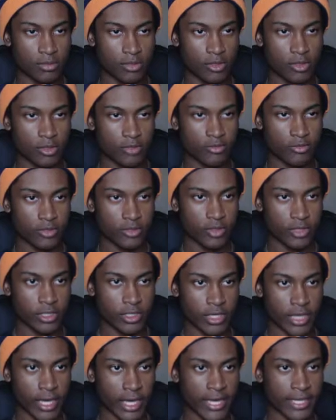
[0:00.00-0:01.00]
We're going for
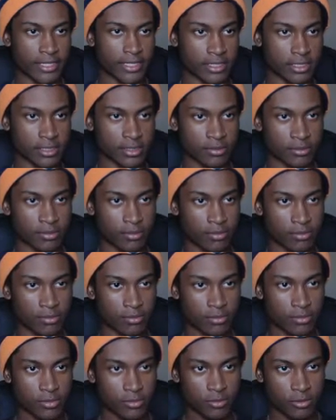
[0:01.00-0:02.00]
the handling
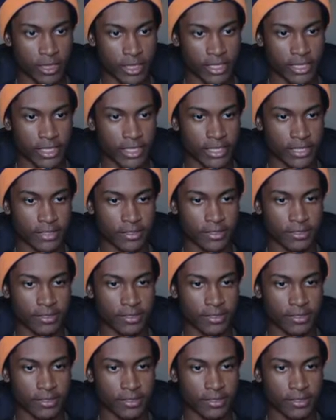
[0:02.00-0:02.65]
right now